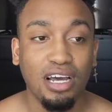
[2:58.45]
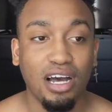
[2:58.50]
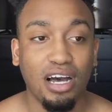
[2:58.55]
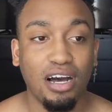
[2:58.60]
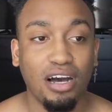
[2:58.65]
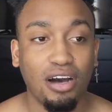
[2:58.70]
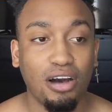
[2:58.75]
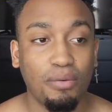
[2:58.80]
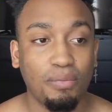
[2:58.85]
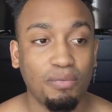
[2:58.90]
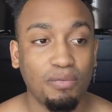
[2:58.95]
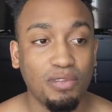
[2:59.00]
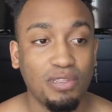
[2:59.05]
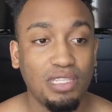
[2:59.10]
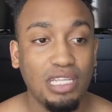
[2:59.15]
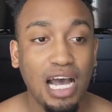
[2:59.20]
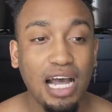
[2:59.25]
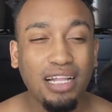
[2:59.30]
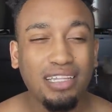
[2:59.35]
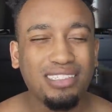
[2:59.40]

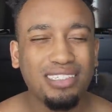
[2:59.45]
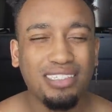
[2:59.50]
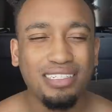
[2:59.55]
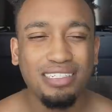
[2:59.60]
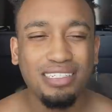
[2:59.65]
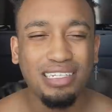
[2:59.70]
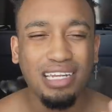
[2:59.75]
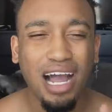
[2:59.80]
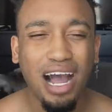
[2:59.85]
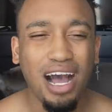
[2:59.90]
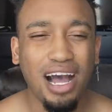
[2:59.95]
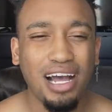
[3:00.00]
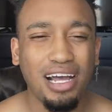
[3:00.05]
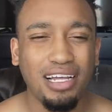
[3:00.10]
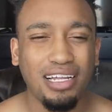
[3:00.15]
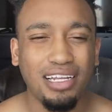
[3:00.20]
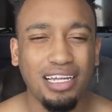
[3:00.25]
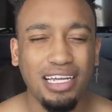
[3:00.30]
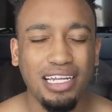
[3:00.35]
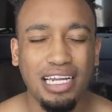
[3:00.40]
That's not
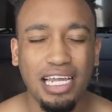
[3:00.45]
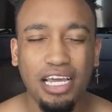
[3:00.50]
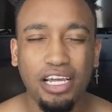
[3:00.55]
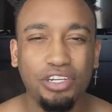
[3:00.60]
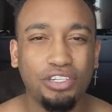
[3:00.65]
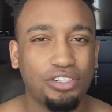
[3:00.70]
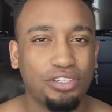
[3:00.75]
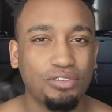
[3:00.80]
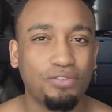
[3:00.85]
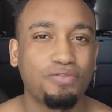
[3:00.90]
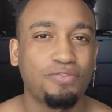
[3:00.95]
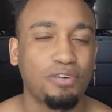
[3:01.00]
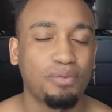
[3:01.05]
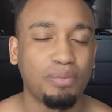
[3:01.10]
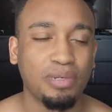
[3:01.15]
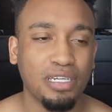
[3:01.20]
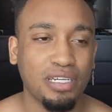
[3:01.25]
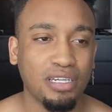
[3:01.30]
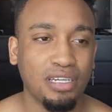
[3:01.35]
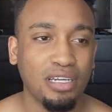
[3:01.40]
an issue for
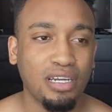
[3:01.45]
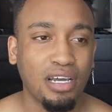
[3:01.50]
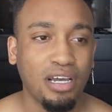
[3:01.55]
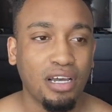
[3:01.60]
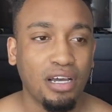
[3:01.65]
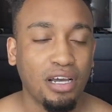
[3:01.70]
me.